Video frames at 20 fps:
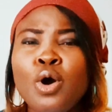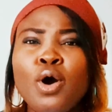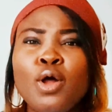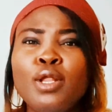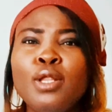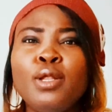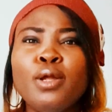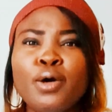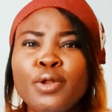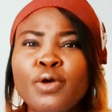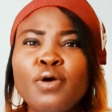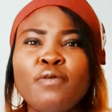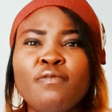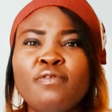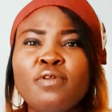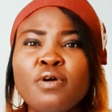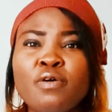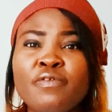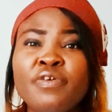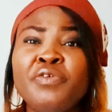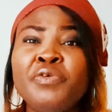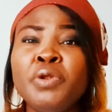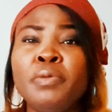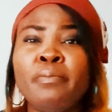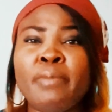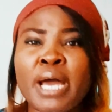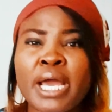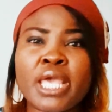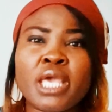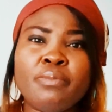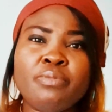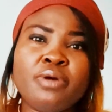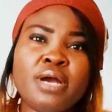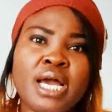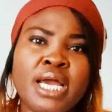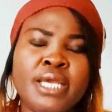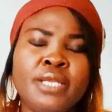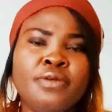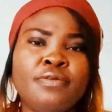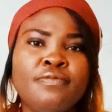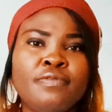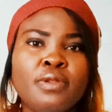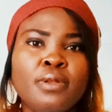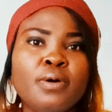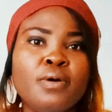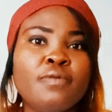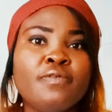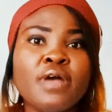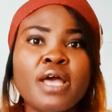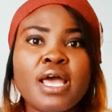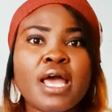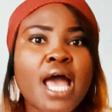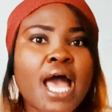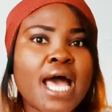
a lot of love, a remarkable kind of love.